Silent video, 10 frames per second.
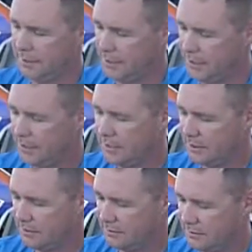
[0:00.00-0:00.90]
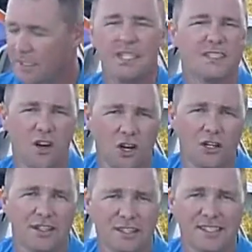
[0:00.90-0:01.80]
And it is hard,
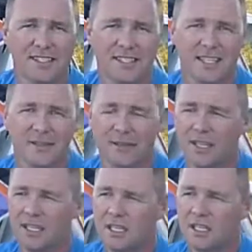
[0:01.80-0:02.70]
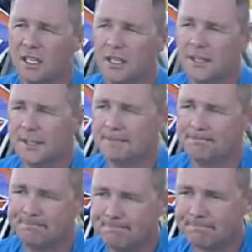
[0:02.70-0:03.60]
it is stiff.
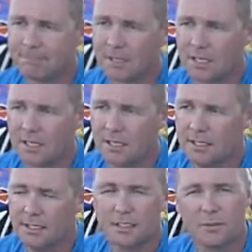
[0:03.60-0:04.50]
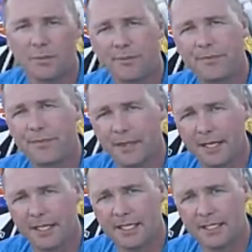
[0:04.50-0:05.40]
And the
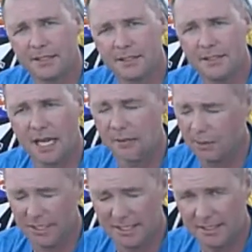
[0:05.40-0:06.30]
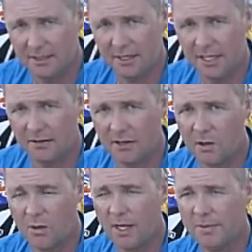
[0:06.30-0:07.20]
thing is, I really didn't like it
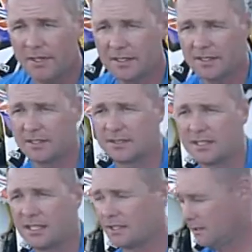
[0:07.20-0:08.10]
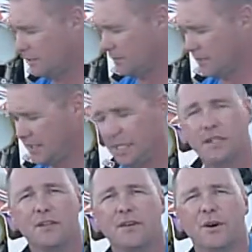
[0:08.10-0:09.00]
right away because you don't sink
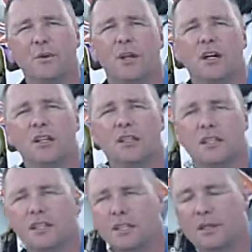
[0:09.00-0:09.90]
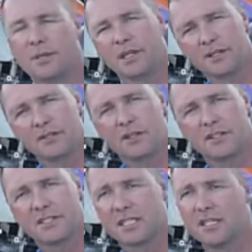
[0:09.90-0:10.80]
into the foam at all. And being the
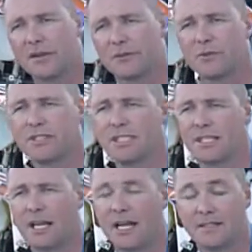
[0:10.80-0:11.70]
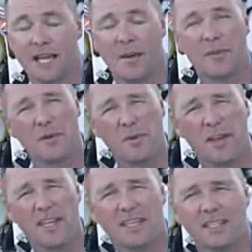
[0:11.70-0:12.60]
tall seat, I was really sitting on top of the
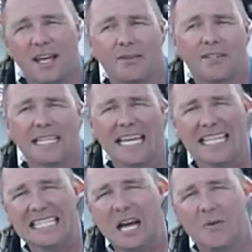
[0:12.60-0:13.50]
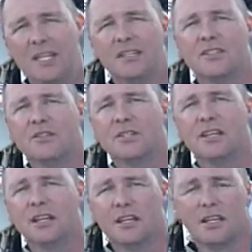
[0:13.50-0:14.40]
bike and not really kind of down into
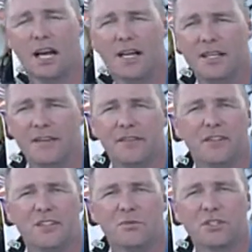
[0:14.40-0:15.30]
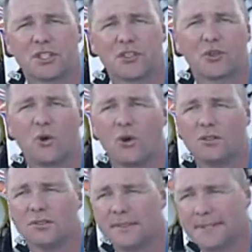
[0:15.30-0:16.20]
it. I didn't have nearly as much
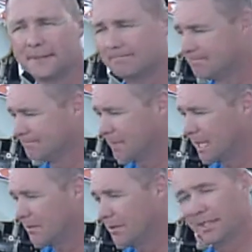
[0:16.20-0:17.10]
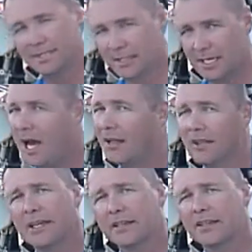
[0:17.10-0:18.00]
control. I really did not
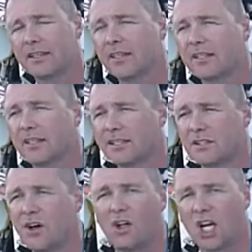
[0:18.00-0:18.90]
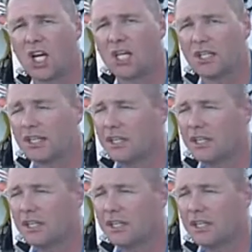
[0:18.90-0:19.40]
like the tall hard.